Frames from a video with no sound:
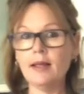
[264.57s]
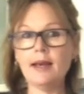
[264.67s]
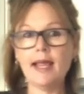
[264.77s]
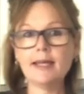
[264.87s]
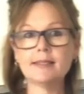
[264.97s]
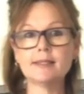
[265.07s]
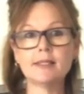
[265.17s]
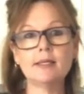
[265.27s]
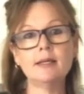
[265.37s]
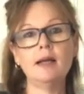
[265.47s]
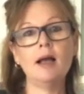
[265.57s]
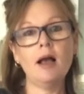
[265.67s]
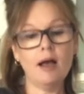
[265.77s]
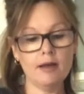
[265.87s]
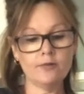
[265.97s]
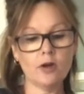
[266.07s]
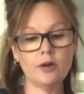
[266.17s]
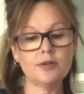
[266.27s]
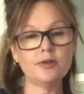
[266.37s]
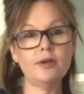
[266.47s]
Next, I've
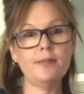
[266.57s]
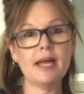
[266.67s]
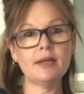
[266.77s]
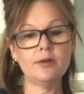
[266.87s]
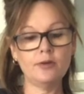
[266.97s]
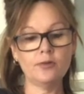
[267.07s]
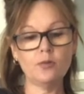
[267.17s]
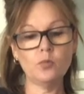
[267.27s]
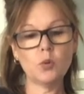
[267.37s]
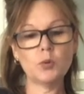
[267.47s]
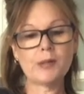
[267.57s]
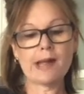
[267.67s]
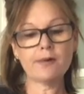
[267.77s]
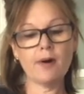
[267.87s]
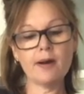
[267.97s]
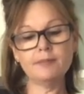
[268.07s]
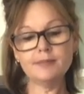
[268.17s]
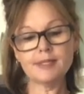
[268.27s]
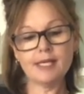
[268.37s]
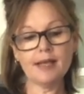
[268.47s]
got a packet of walnut
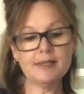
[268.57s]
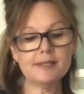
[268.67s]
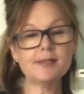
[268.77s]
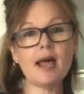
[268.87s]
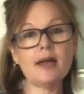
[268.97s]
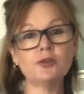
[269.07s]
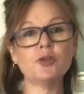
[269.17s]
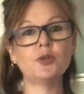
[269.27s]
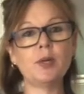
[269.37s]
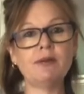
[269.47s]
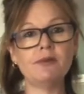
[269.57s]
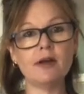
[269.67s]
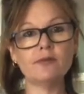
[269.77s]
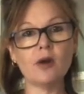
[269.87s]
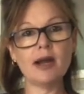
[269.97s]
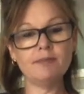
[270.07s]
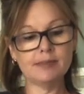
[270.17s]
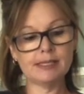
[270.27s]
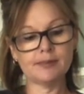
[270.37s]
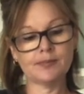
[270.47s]
crumbs, and this is 125
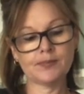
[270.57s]
grams